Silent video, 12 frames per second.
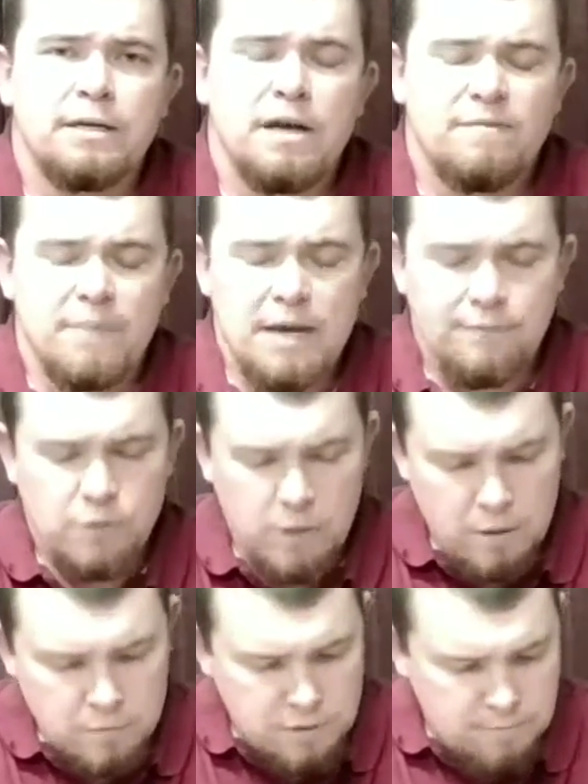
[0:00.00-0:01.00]
Now, I've made a few
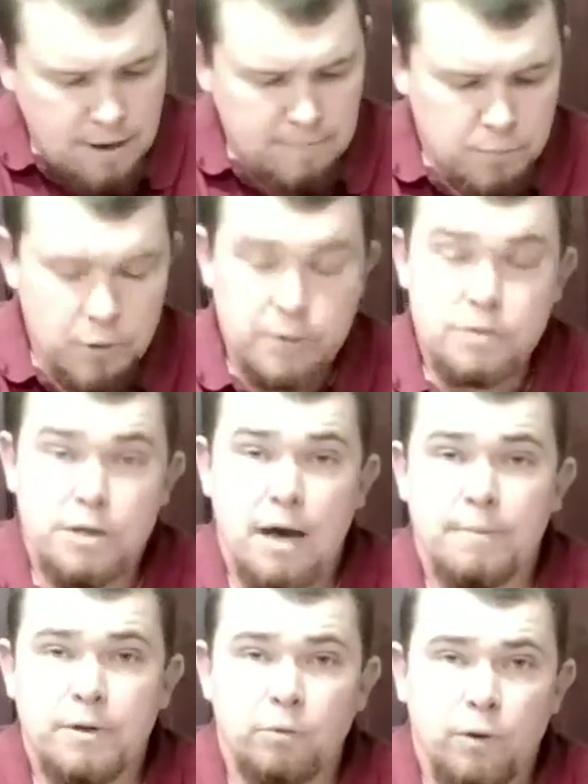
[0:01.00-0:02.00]
notes in my book, so
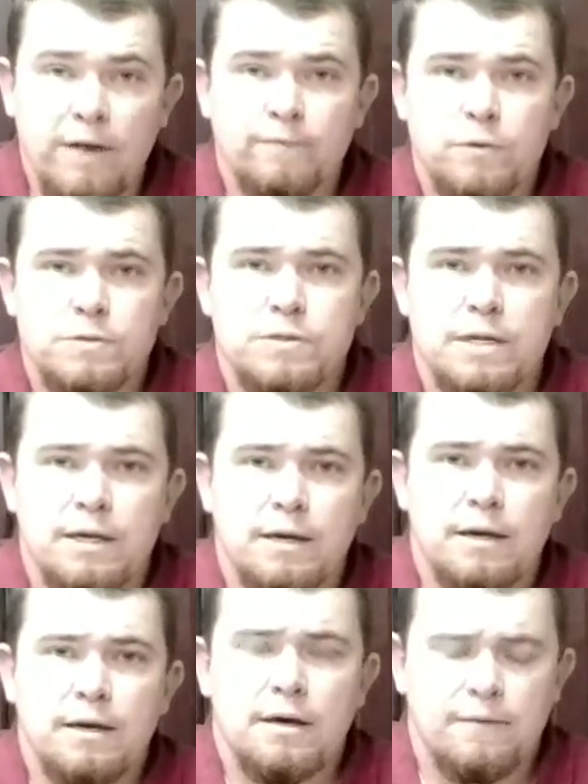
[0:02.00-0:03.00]
I'll be referencing
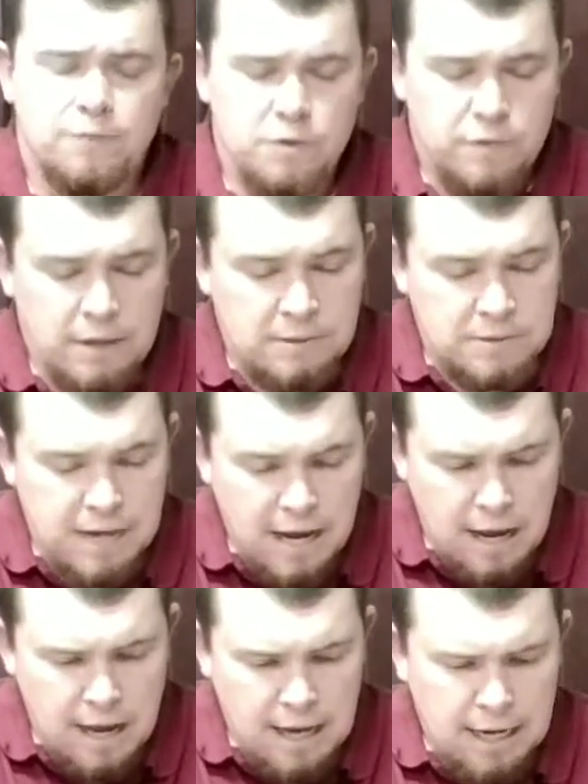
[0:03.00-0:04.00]
a few things that
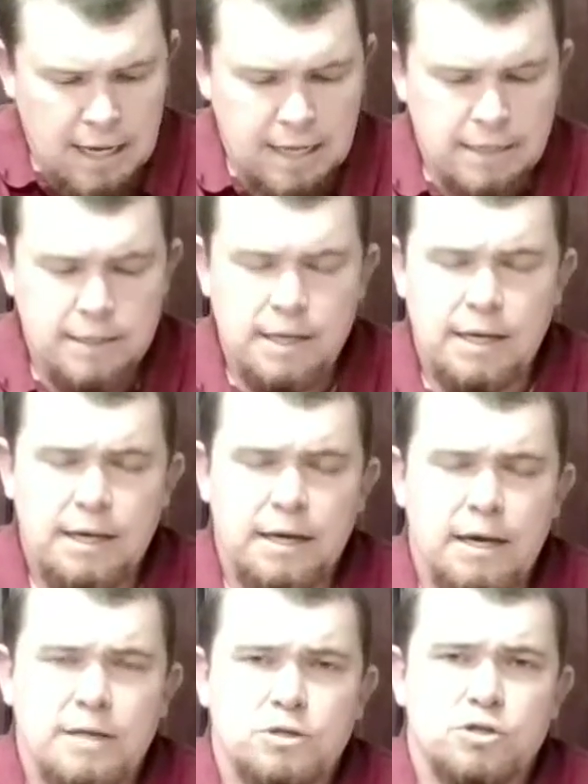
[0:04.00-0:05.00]
I highlighted
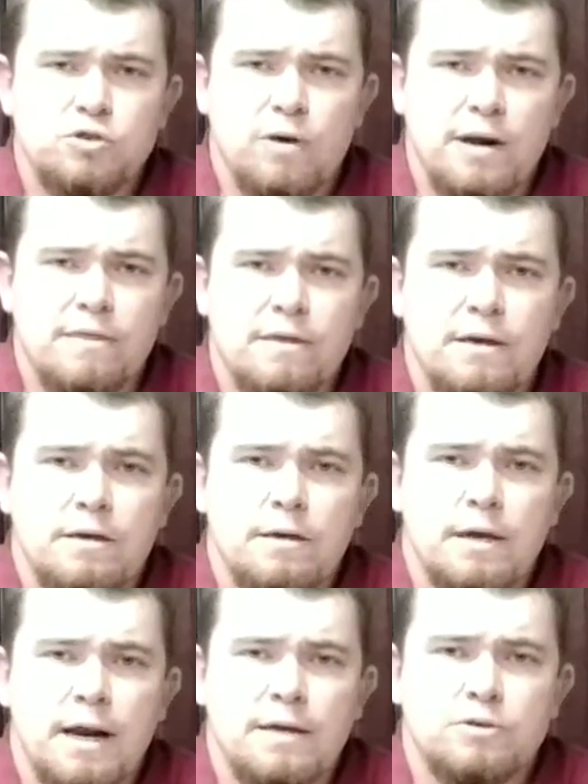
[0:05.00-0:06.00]
and just try to think,
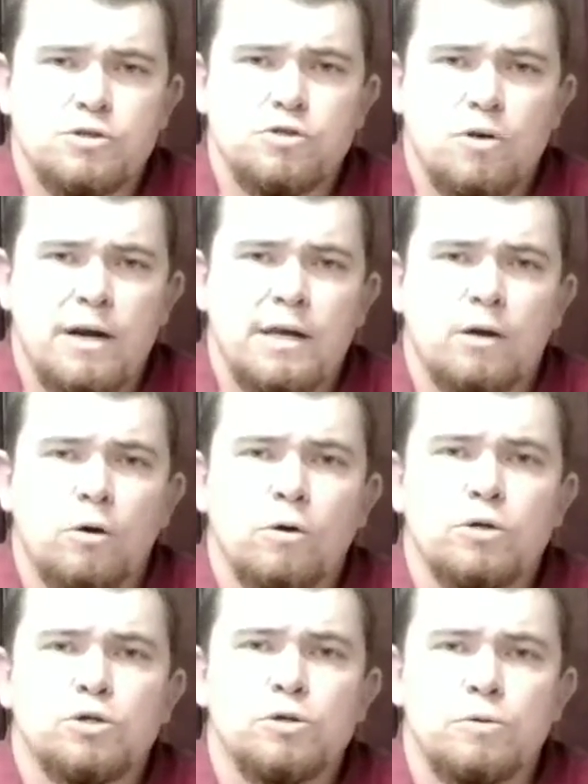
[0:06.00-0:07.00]
and I just try to
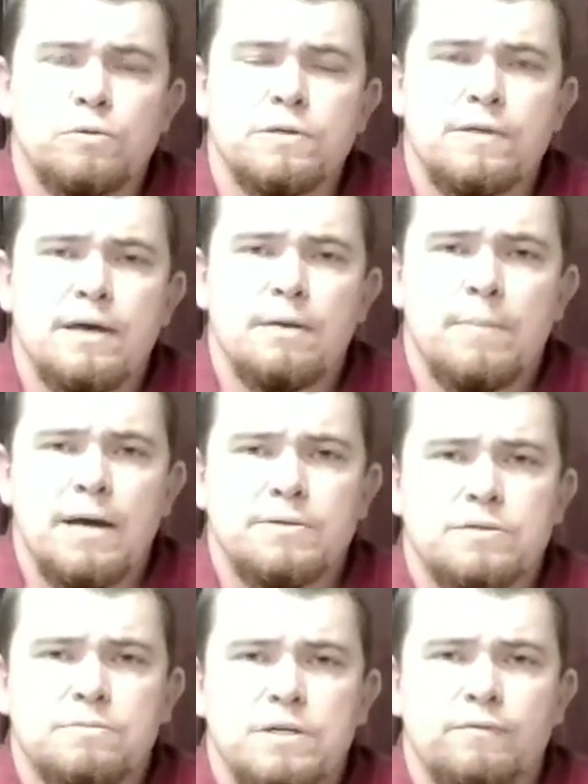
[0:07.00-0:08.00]
encourage you to think
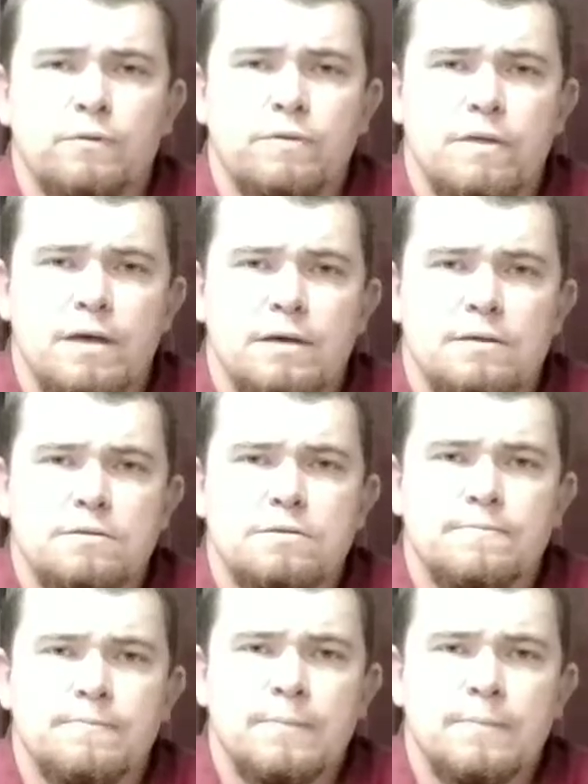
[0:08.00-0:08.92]
about some different things